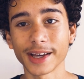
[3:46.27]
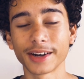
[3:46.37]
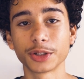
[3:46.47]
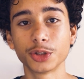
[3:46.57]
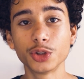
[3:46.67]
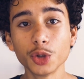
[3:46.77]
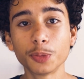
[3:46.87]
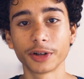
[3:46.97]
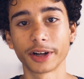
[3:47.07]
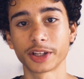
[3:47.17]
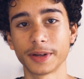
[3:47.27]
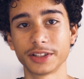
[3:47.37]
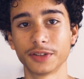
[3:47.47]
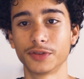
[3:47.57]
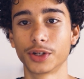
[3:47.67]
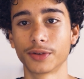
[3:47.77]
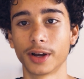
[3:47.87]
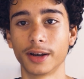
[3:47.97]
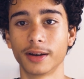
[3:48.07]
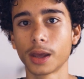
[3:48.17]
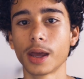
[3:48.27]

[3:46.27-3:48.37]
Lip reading: and are super expensive to run.